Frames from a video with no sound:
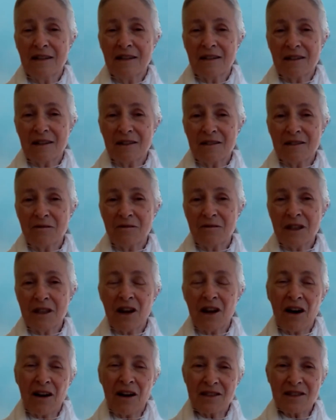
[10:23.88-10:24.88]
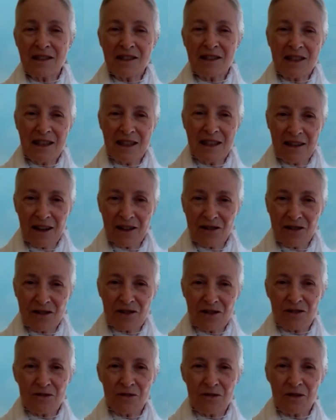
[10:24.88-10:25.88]
I realized that
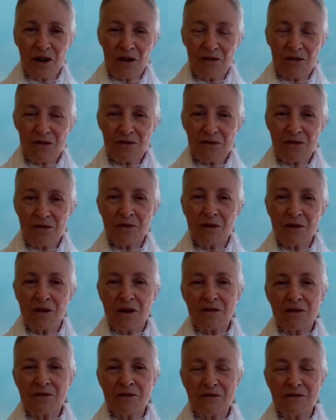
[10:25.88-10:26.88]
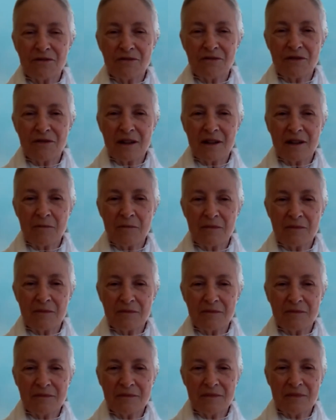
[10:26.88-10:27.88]
teenagers do go through a lot of
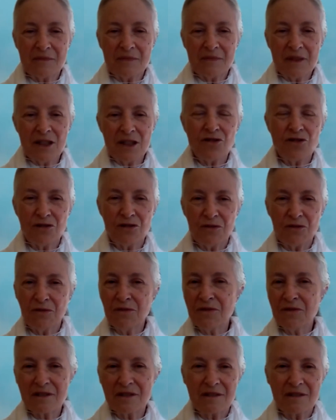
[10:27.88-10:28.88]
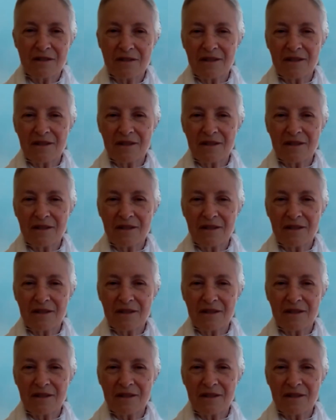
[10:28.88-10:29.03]
issues.